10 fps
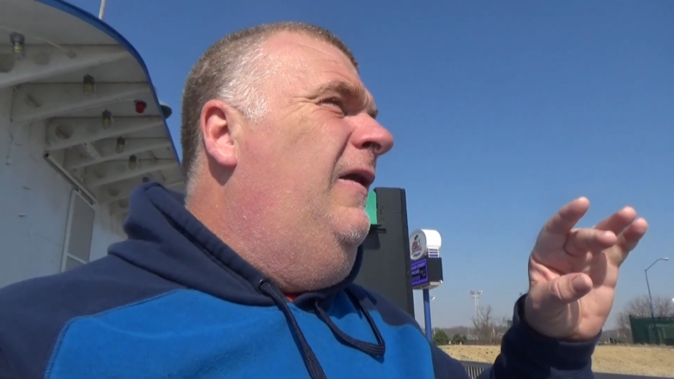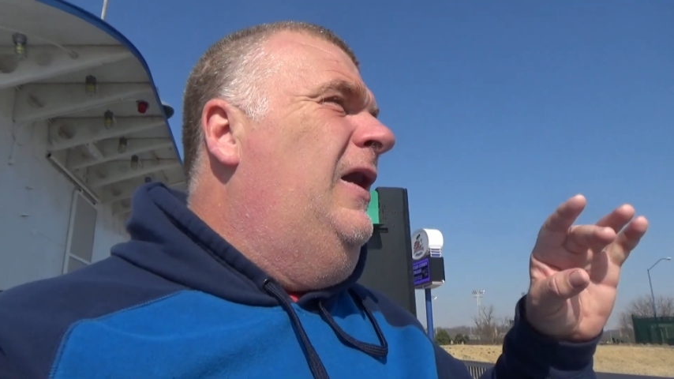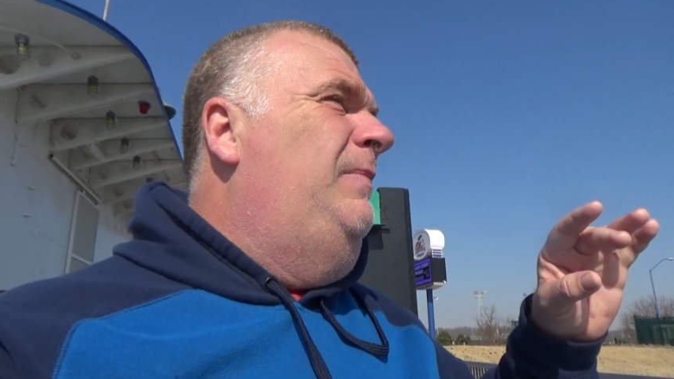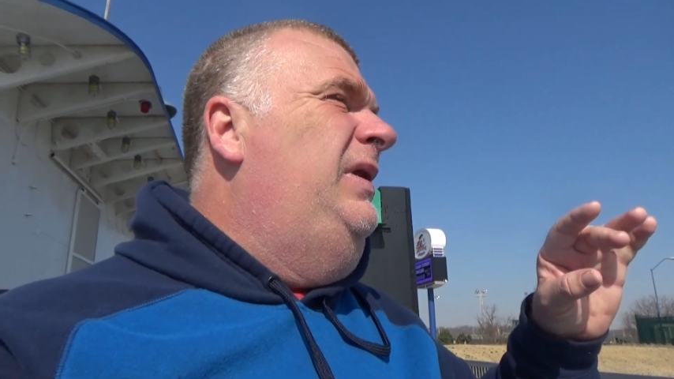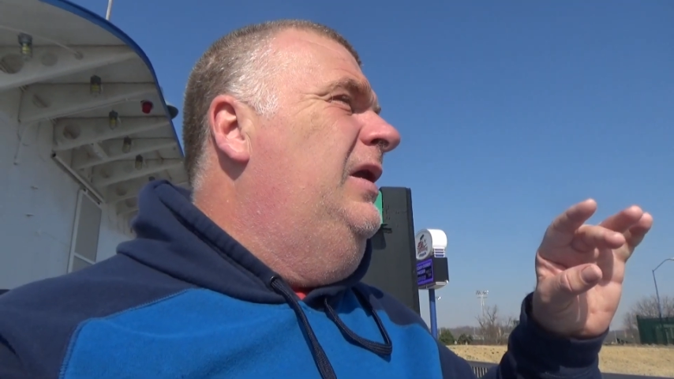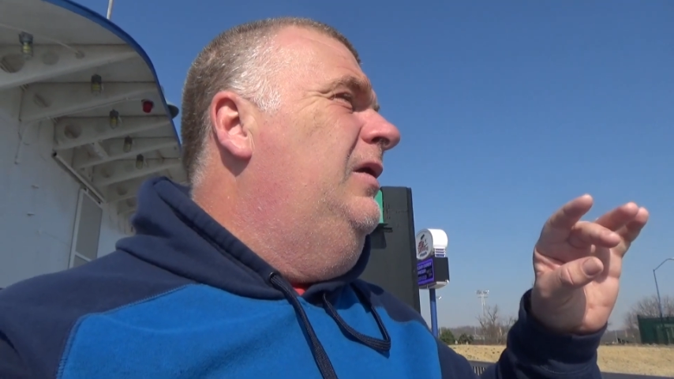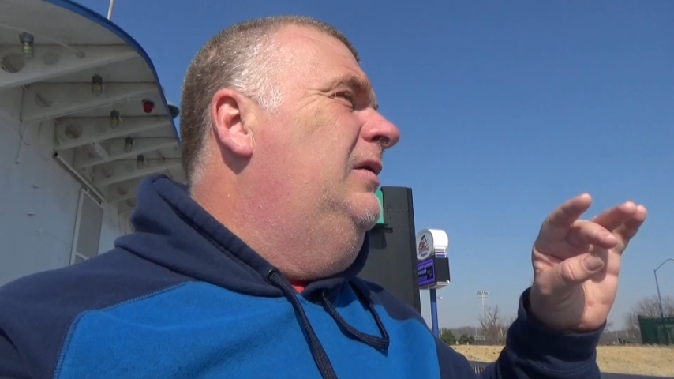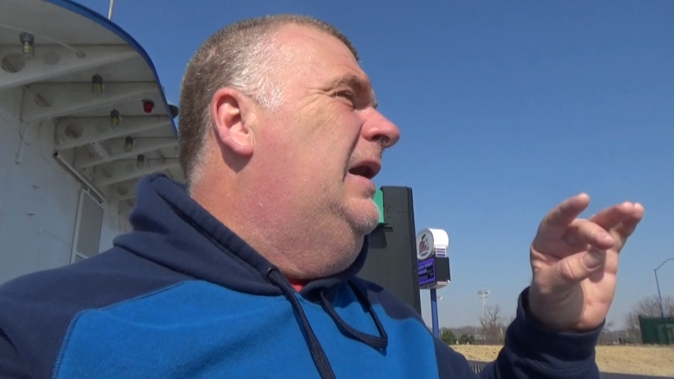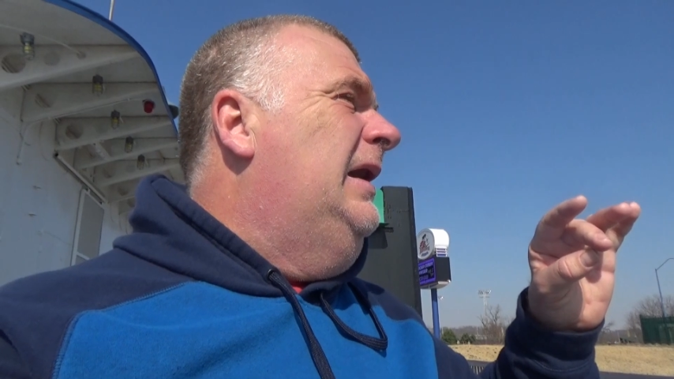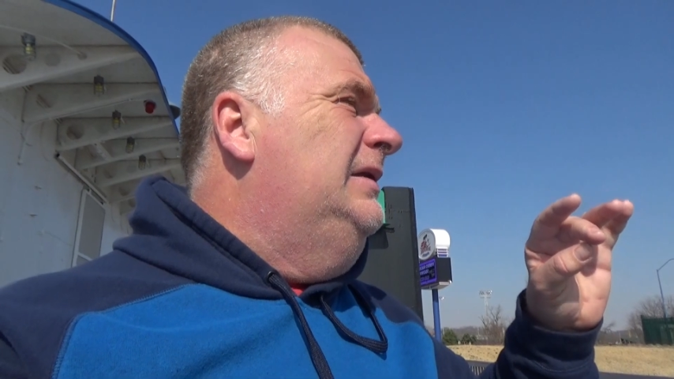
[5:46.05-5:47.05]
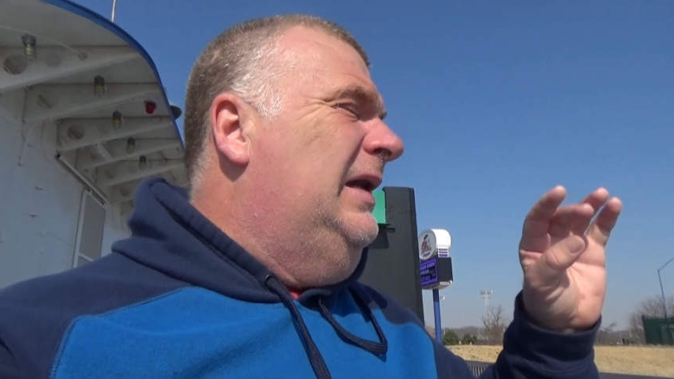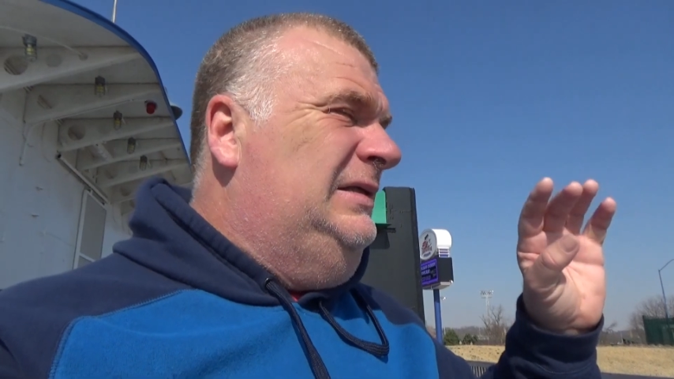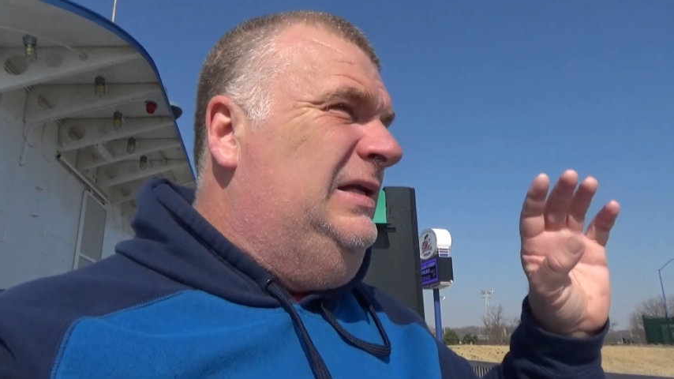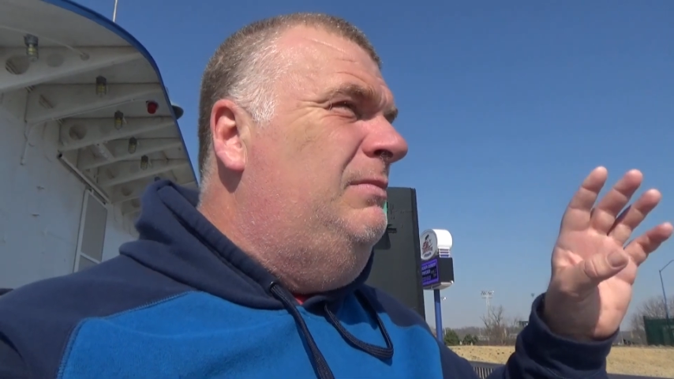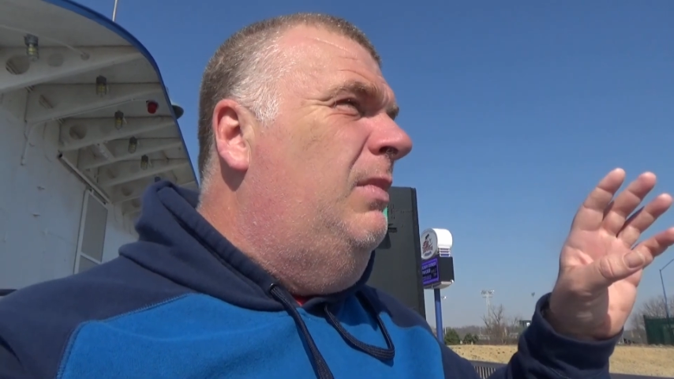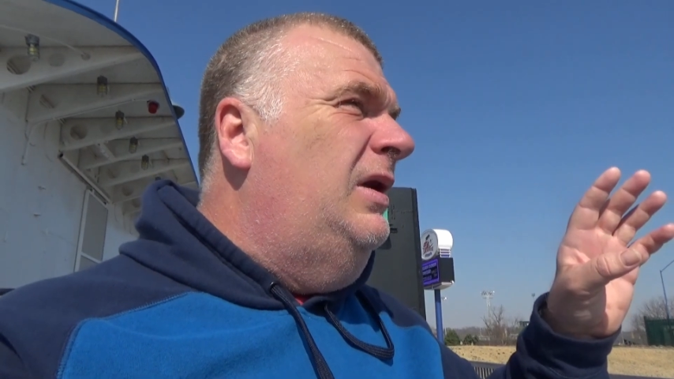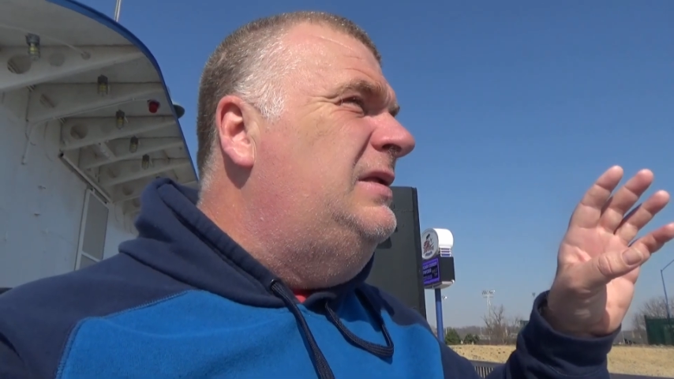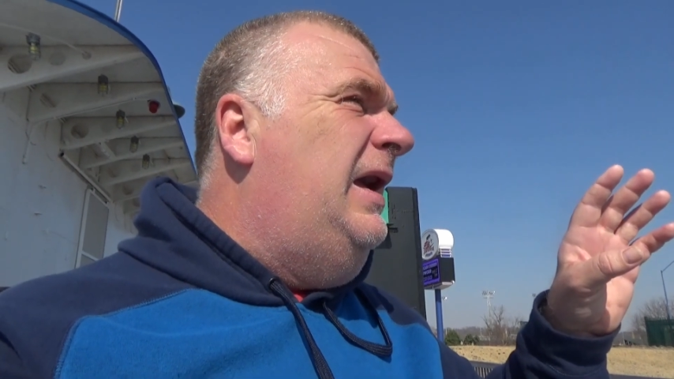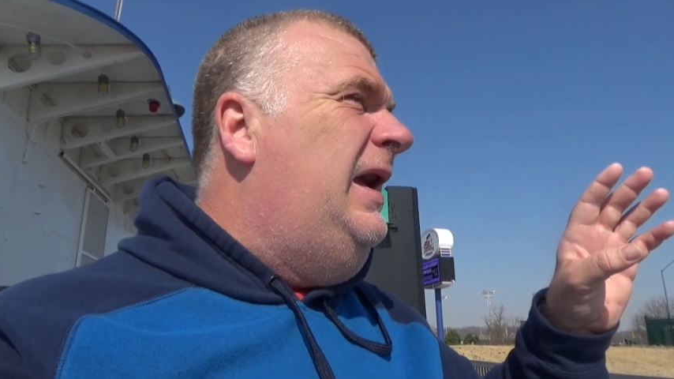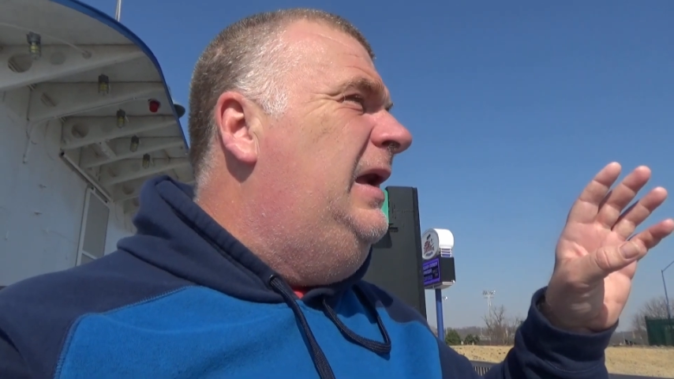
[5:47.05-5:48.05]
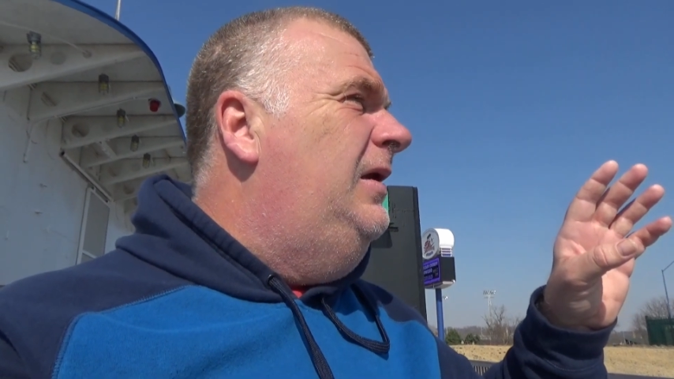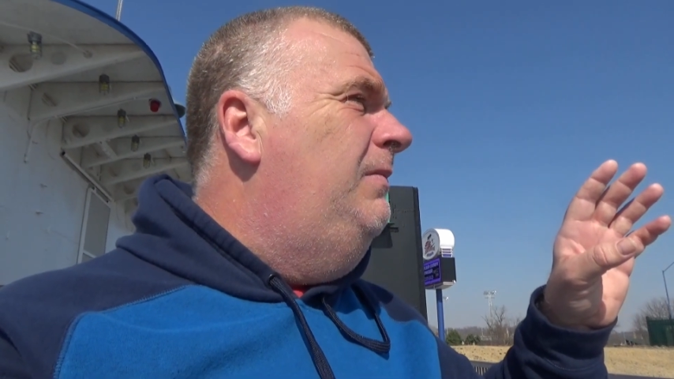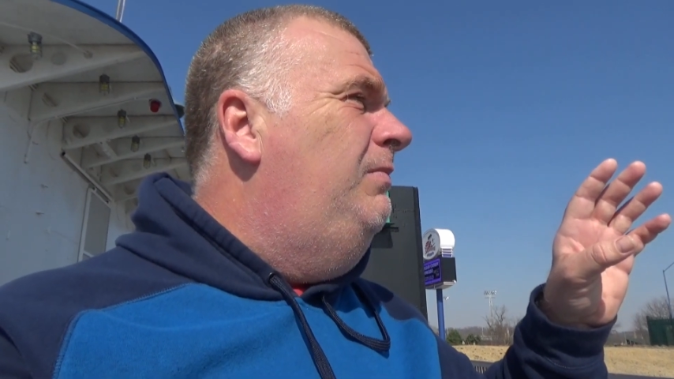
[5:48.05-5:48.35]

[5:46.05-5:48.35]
up here. I said Monday.